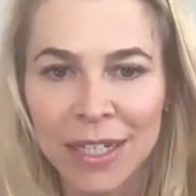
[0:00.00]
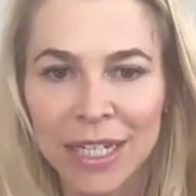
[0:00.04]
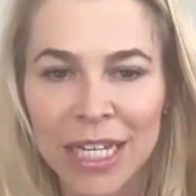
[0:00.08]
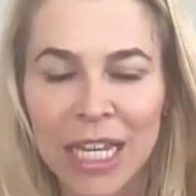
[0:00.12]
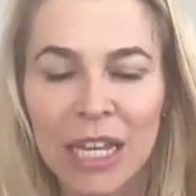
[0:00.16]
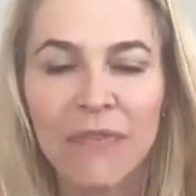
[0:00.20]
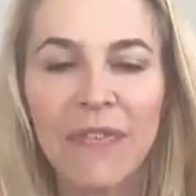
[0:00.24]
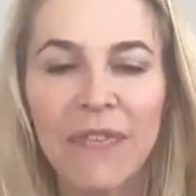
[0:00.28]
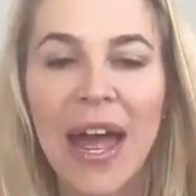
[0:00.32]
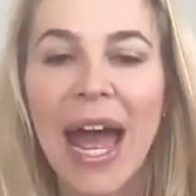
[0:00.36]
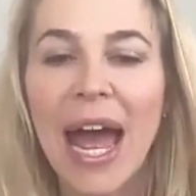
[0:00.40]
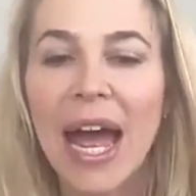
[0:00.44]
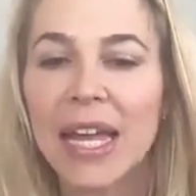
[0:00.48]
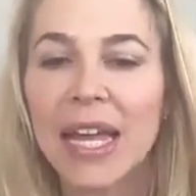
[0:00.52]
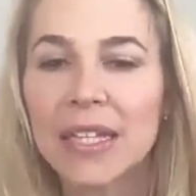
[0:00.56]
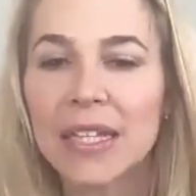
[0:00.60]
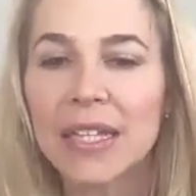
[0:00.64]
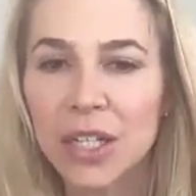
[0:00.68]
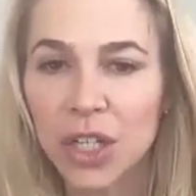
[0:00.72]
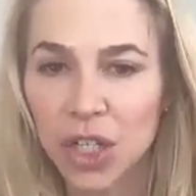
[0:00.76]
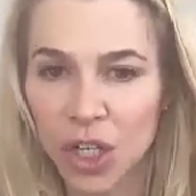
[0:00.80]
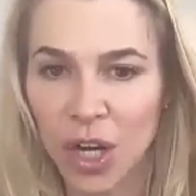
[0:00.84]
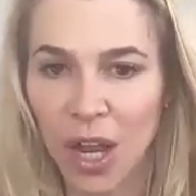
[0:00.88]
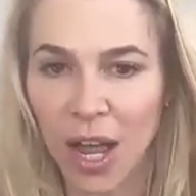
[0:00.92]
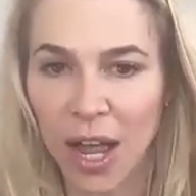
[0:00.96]
If as
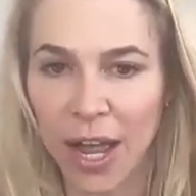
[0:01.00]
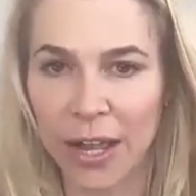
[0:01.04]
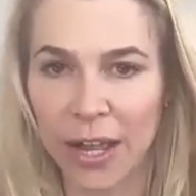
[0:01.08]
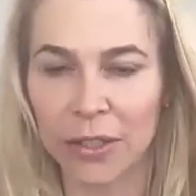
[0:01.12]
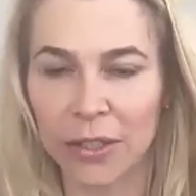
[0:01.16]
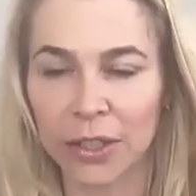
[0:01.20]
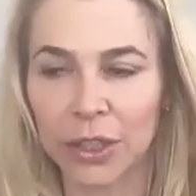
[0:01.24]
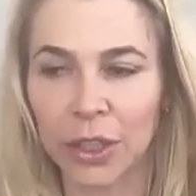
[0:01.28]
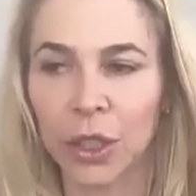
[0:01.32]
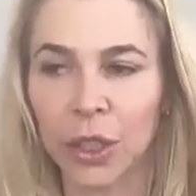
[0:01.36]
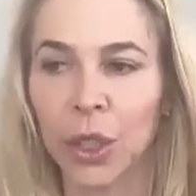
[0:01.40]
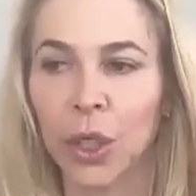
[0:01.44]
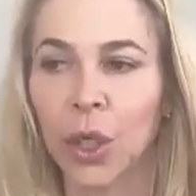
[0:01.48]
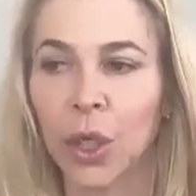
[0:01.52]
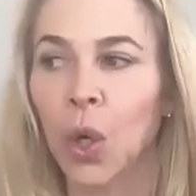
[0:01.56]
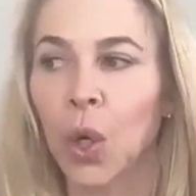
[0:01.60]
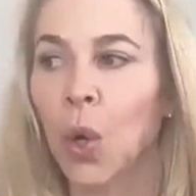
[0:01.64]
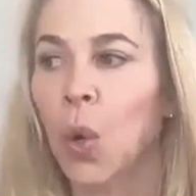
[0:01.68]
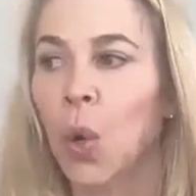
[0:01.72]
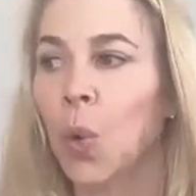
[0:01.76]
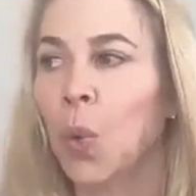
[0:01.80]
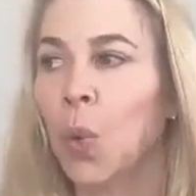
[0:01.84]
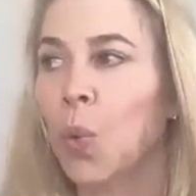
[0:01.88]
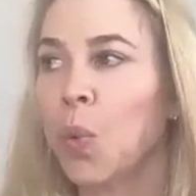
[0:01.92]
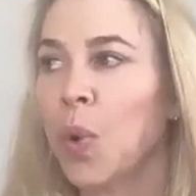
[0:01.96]
a child,
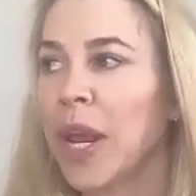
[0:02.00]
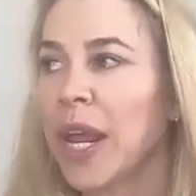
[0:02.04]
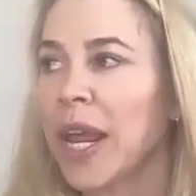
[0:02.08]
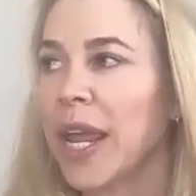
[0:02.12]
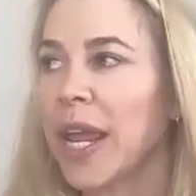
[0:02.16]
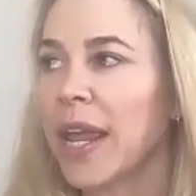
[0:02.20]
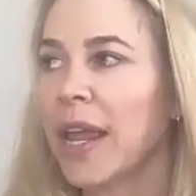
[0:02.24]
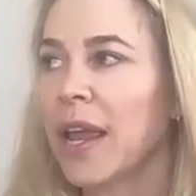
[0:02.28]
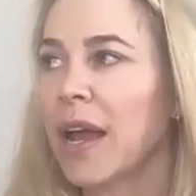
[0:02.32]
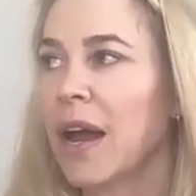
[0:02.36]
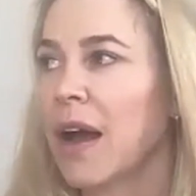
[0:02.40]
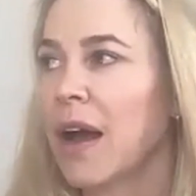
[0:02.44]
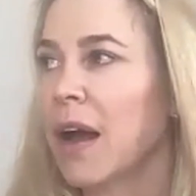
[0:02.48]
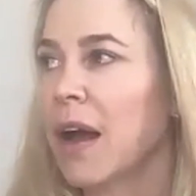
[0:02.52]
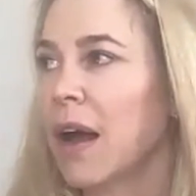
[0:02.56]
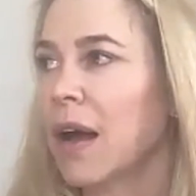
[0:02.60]
we,